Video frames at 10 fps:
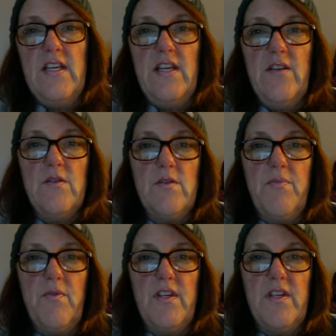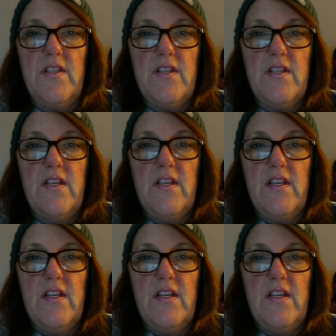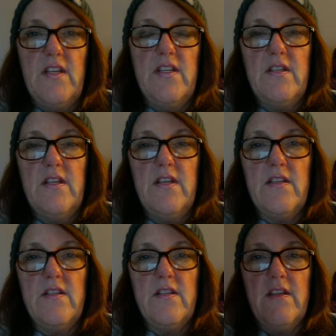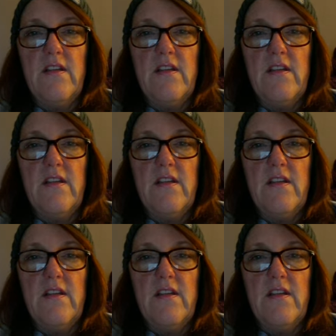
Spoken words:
here's a point. This is